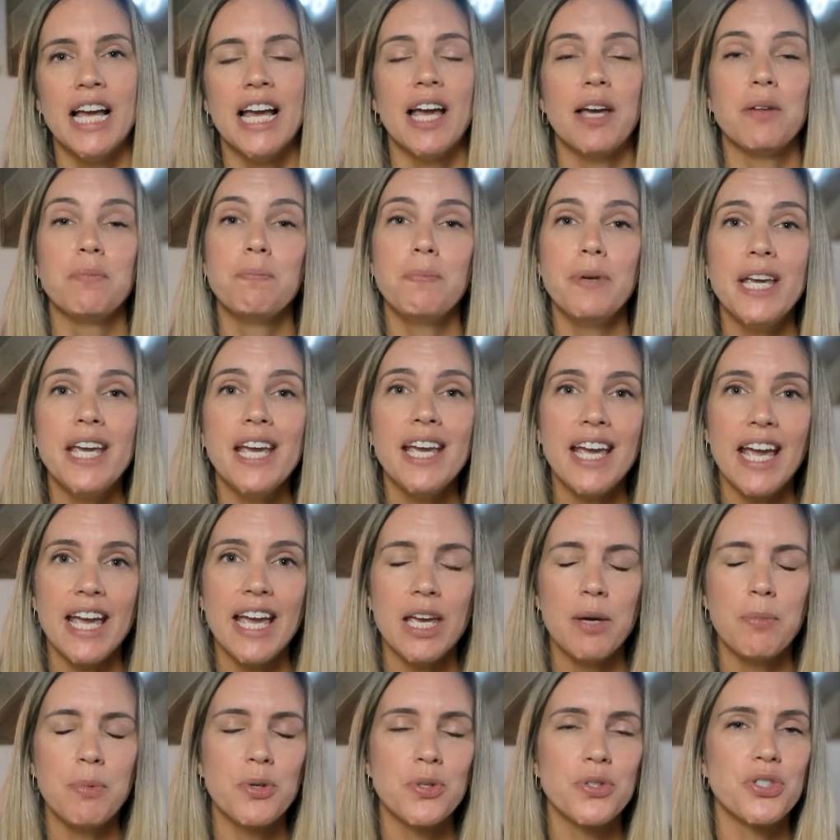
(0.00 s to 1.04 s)
and being
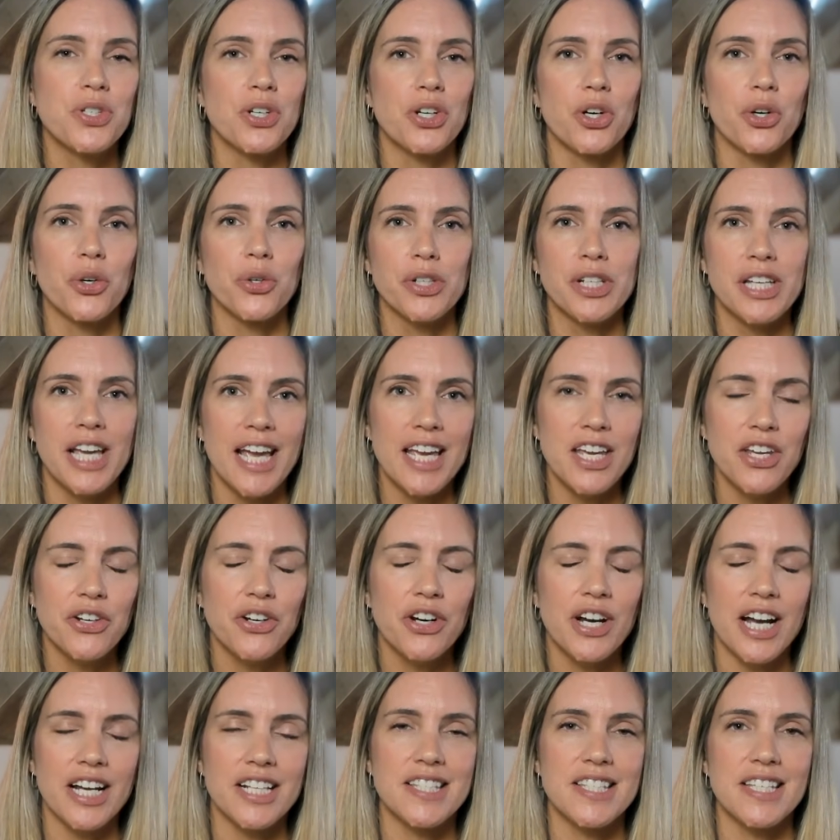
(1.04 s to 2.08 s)
able to create your
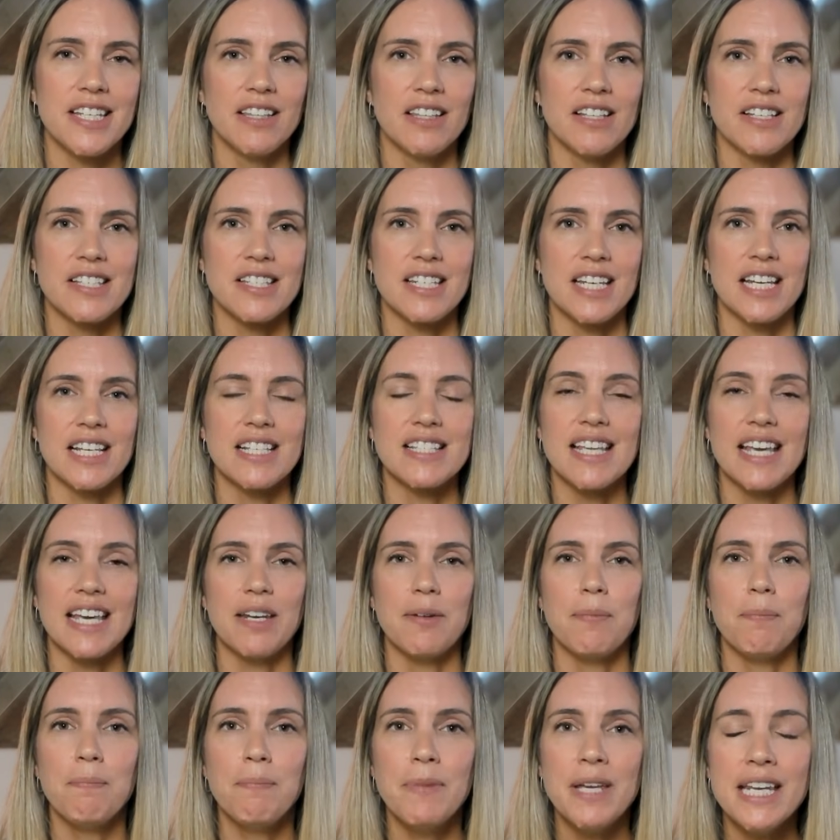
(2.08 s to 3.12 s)
Etsy listings
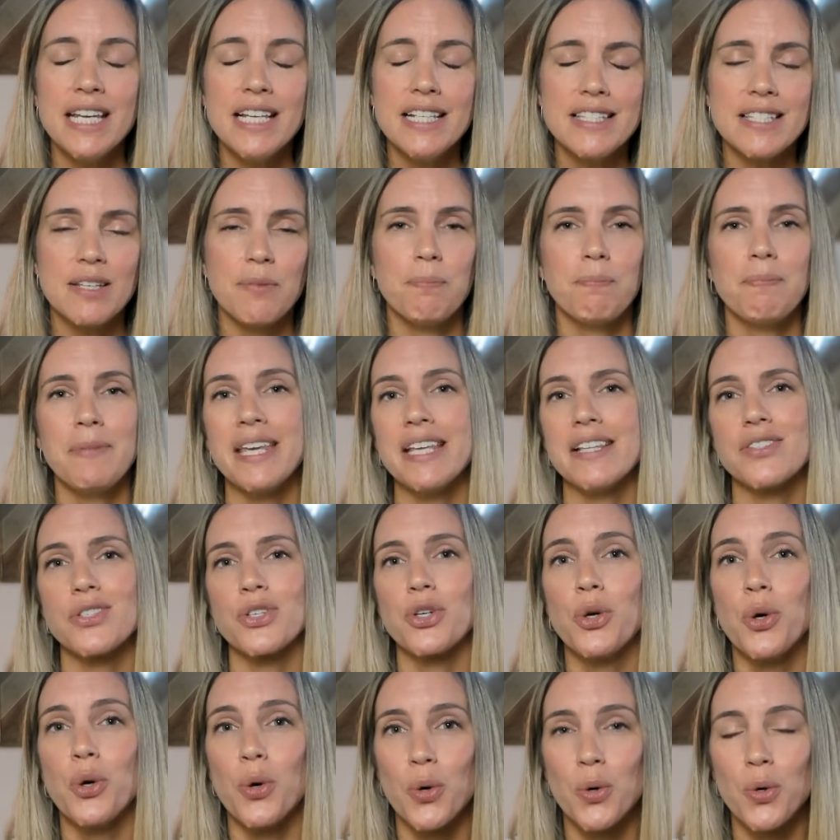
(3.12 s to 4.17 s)
in minutes means
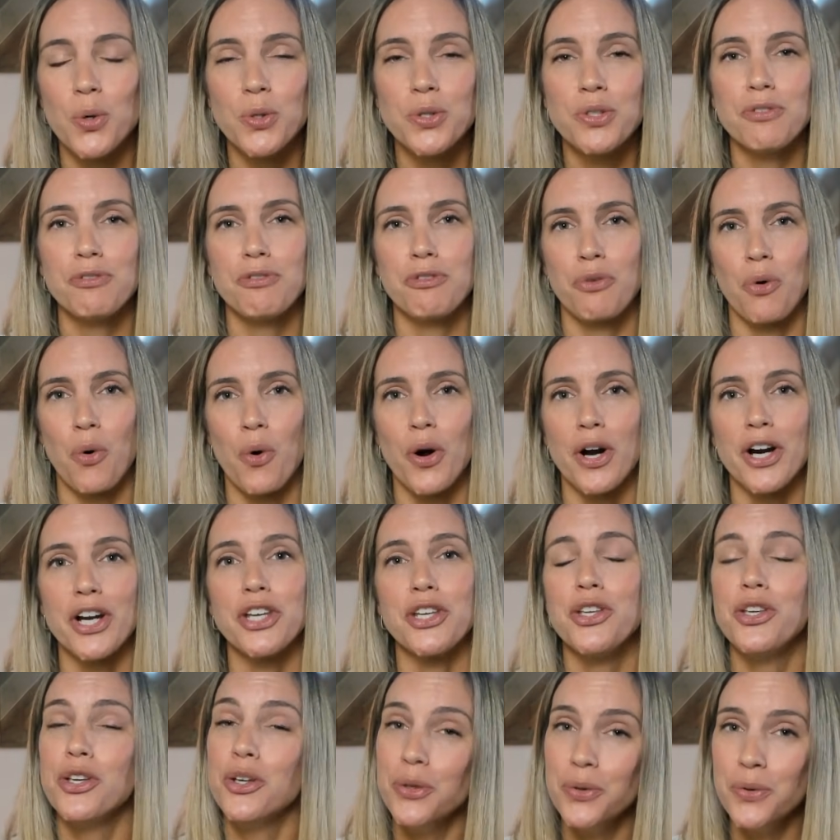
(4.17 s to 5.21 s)
gold for
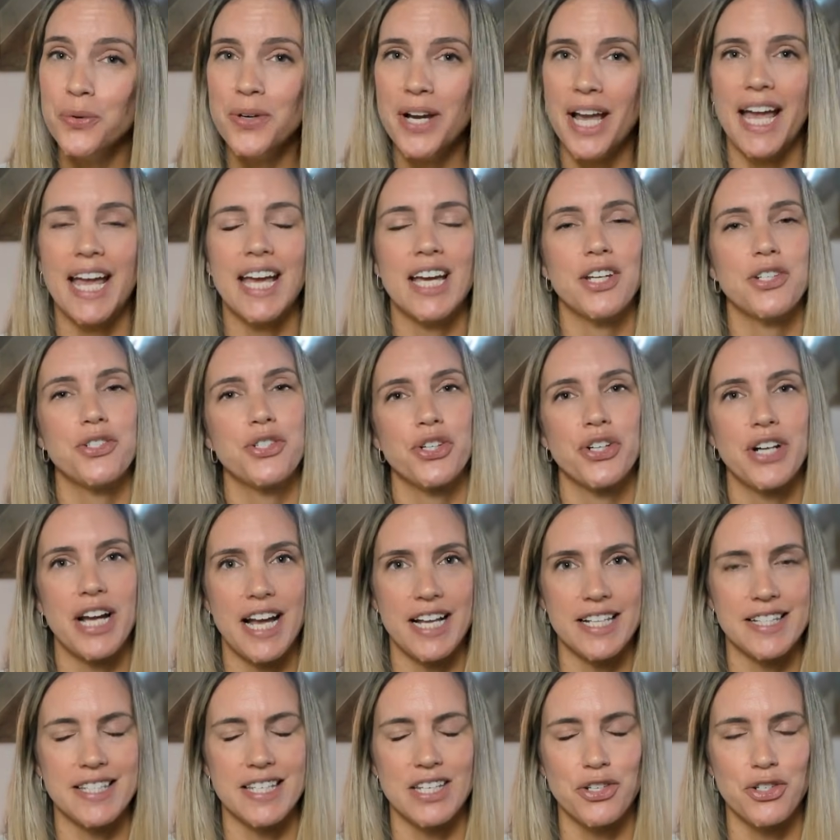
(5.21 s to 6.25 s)
you and your
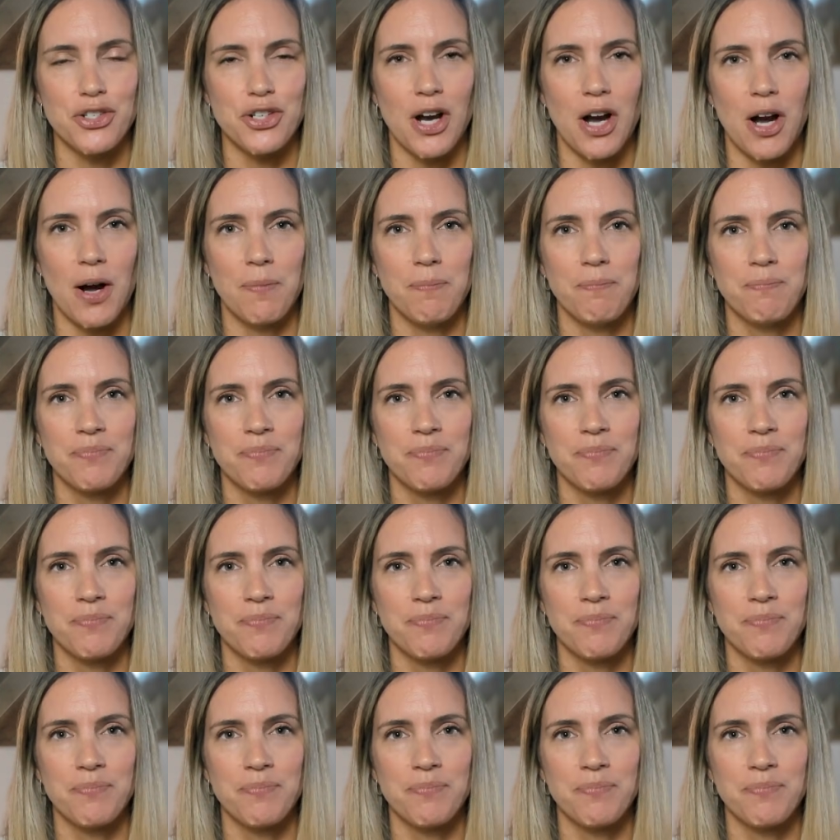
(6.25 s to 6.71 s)
Etsy shop.